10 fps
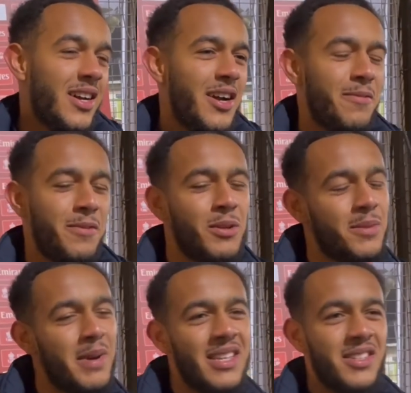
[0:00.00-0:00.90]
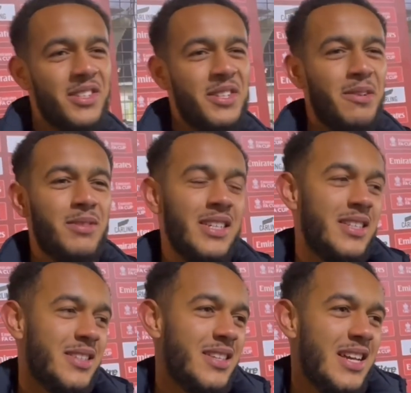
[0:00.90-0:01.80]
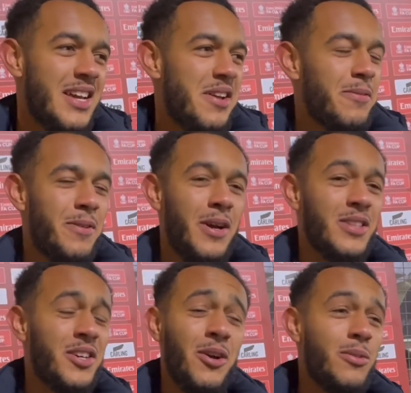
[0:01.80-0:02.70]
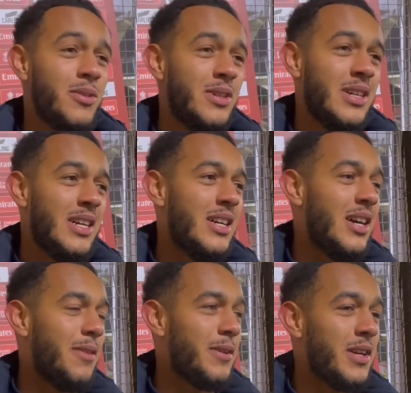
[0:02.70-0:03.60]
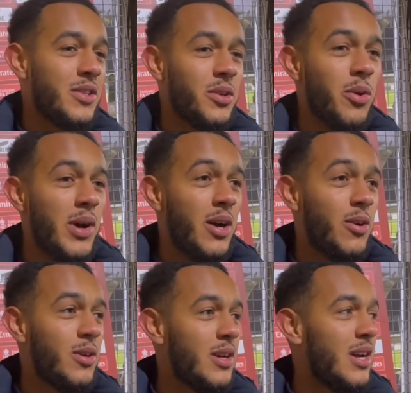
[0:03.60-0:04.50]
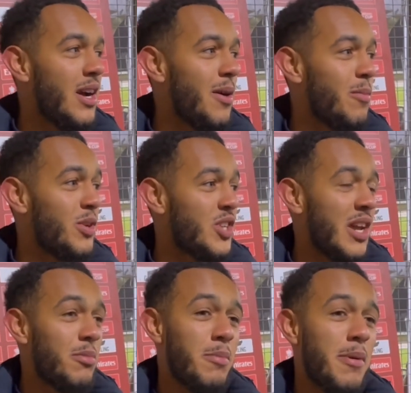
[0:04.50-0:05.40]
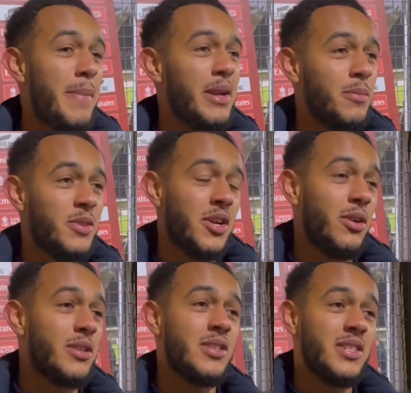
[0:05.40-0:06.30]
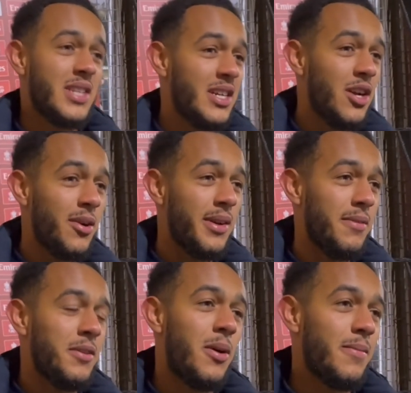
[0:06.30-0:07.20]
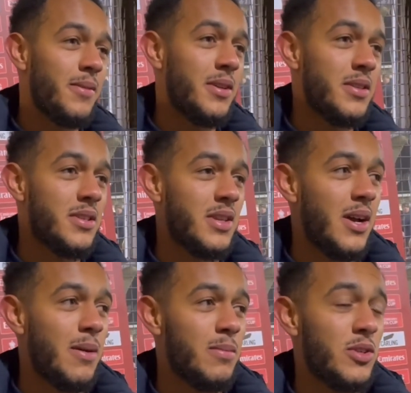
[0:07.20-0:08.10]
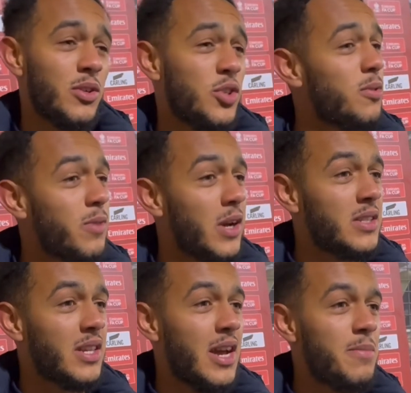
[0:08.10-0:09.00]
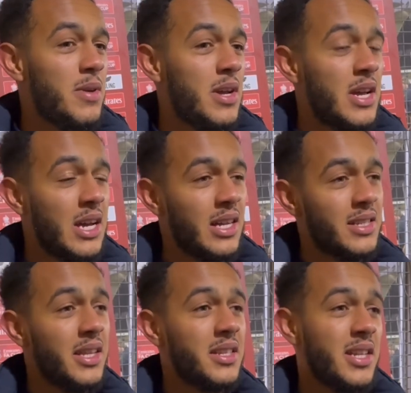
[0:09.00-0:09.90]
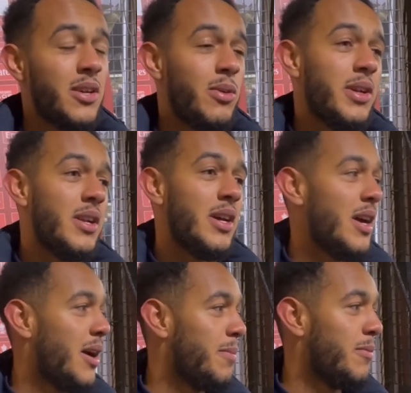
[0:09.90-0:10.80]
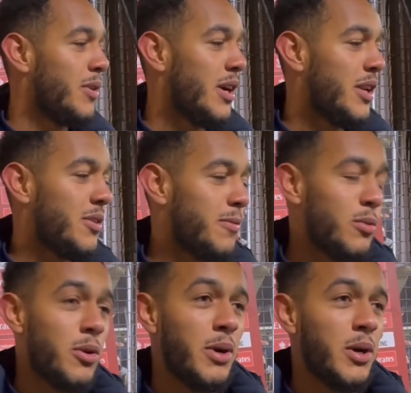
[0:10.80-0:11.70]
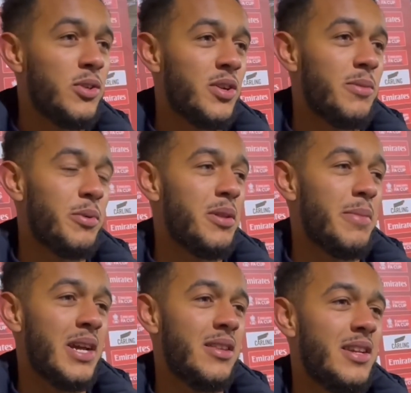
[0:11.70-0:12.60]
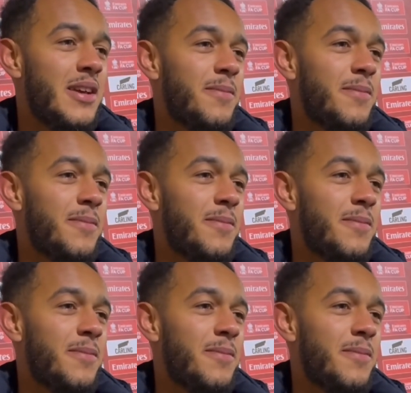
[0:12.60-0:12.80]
It feels amazing. Obviously, first goal, I think I took it well, which gave me momentum to go on to the second goal and have the confidence to not shoot first time and take the second one under full composure and put it in the back of the net.